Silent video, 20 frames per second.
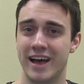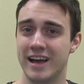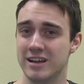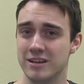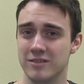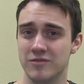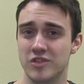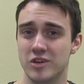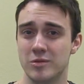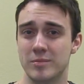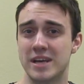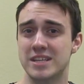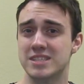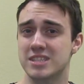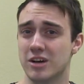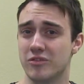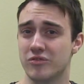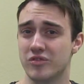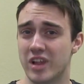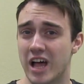I could feel
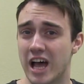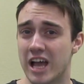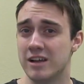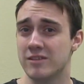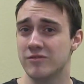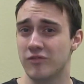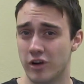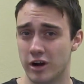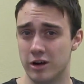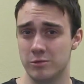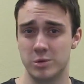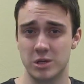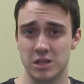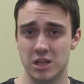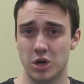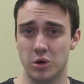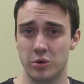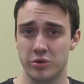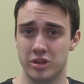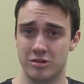myself lying far
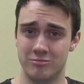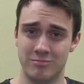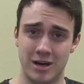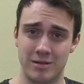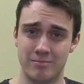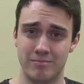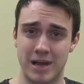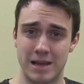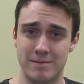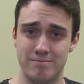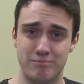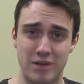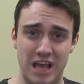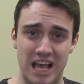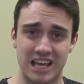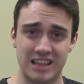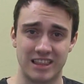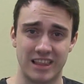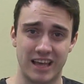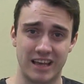below them on my
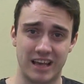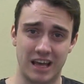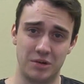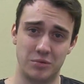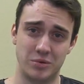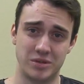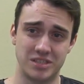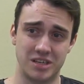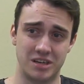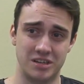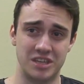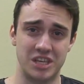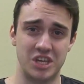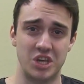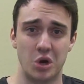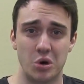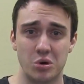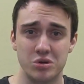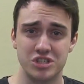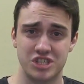bed like I was on
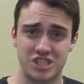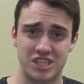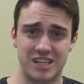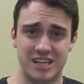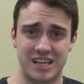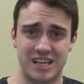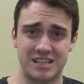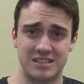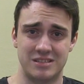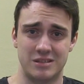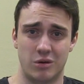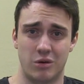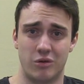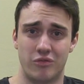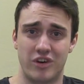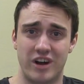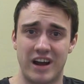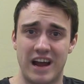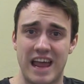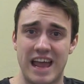the ocean, and
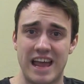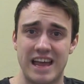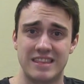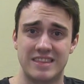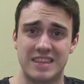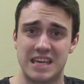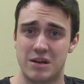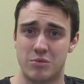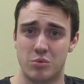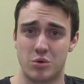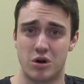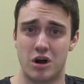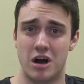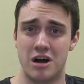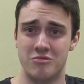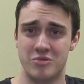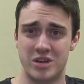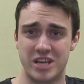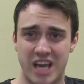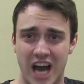overhead they were
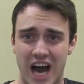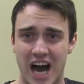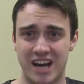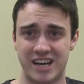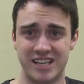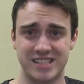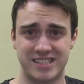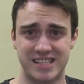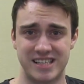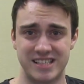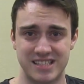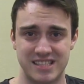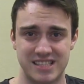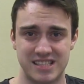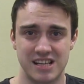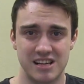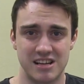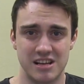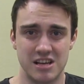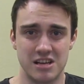on
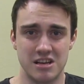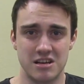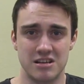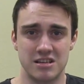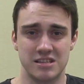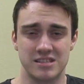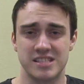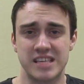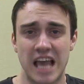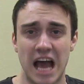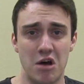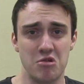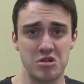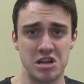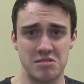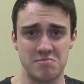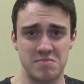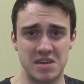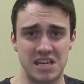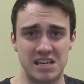reconnaissance,
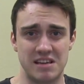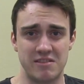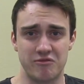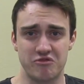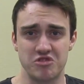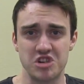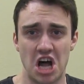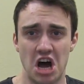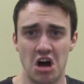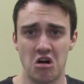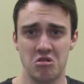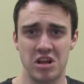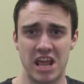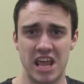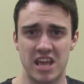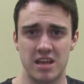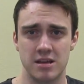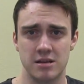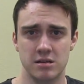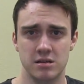scouting me,
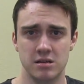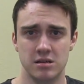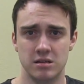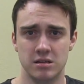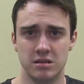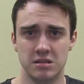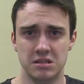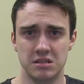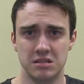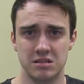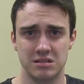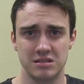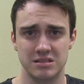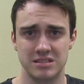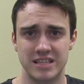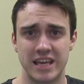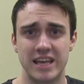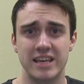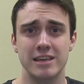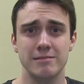floating,
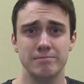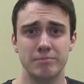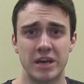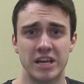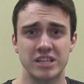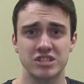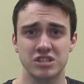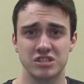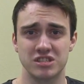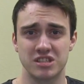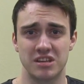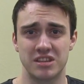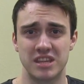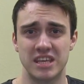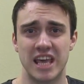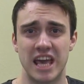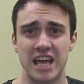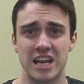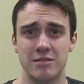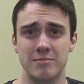taking pictures of
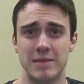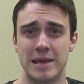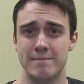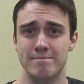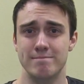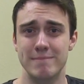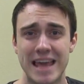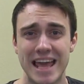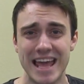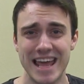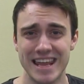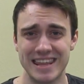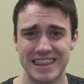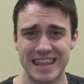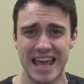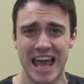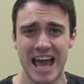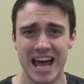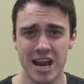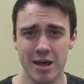the enemy. Me,
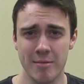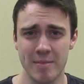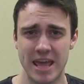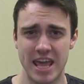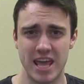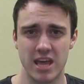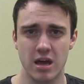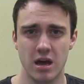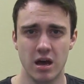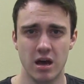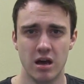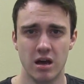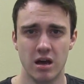the enemy!